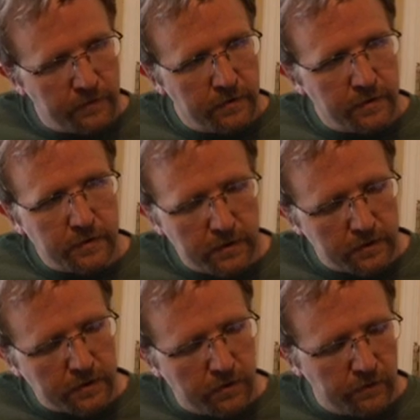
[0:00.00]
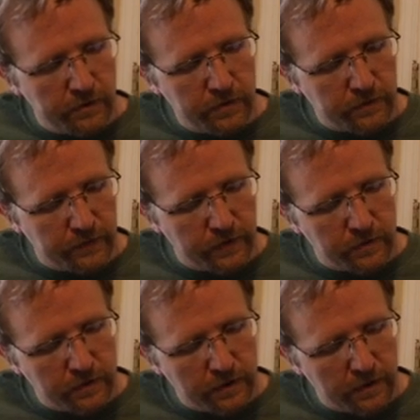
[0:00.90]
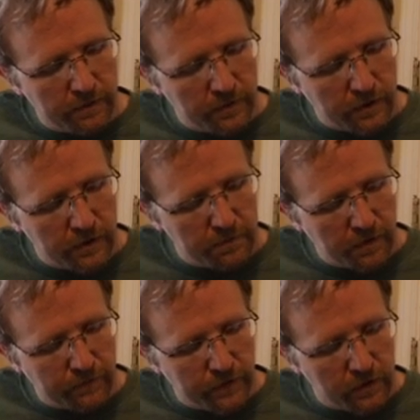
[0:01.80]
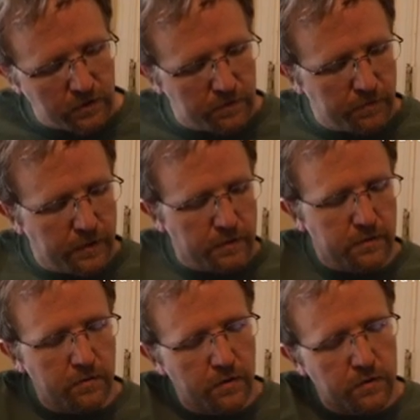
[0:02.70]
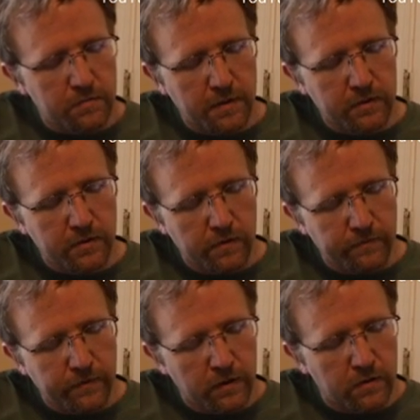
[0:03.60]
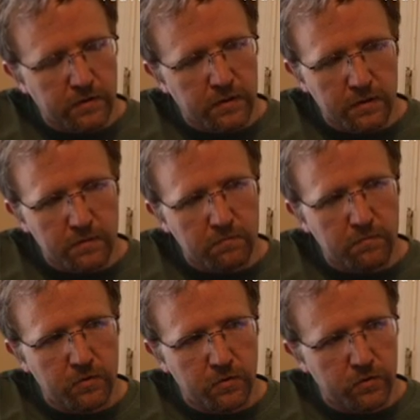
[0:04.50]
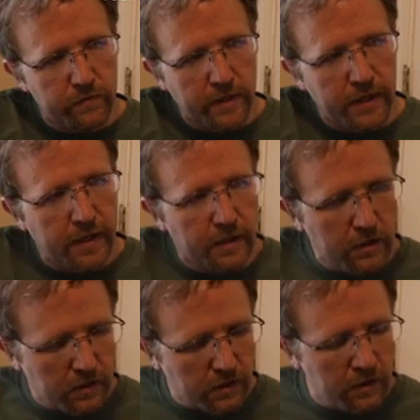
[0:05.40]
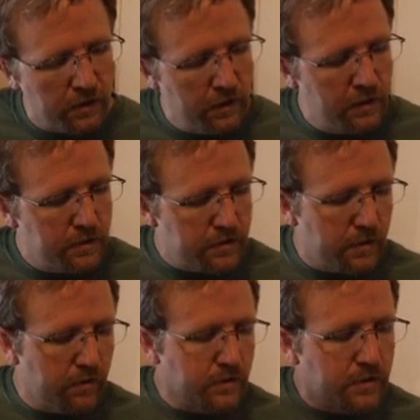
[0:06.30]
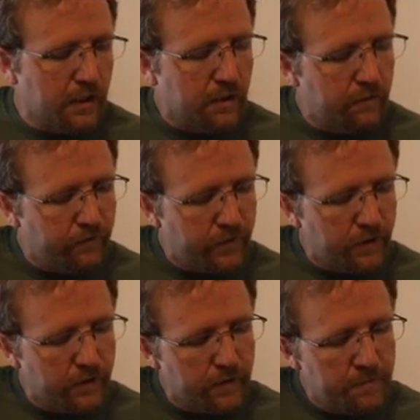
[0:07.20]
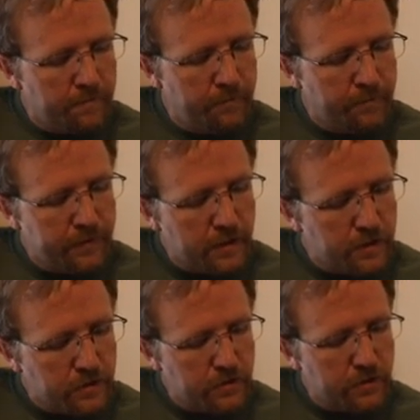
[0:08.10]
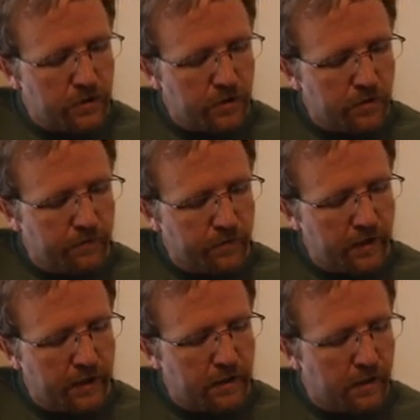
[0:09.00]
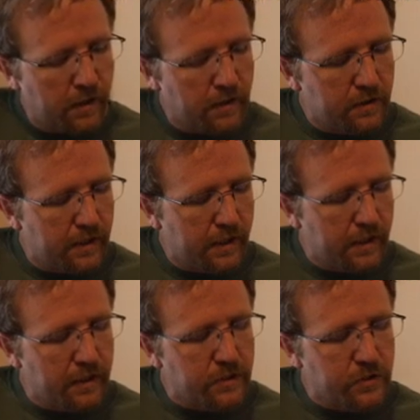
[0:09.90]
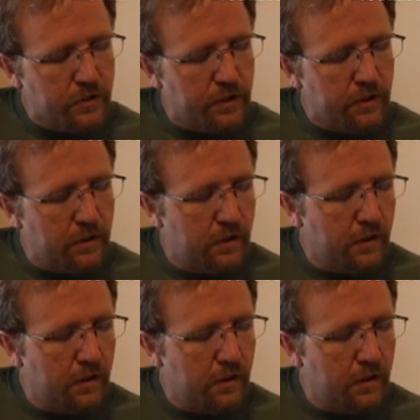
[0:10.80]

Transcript: So let's go over those fingers again. I'm going to keep my fingers in place. So notice my 3rd finger didn't move at all. So 2nd finger is 3rd fret on the A string.